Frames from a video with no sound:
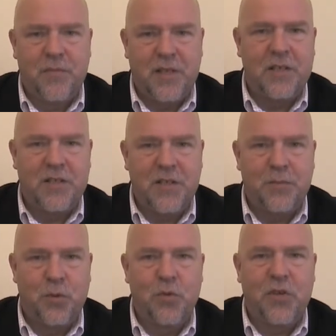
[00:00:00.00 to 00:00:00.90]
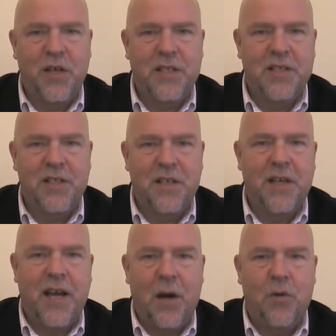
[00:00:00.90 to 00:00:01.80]
than to put things in the
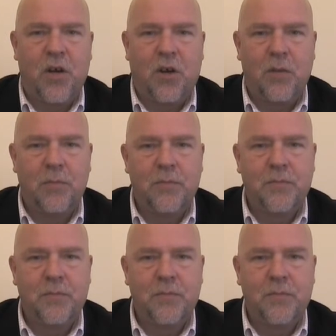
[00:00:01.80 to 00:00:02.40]
out column.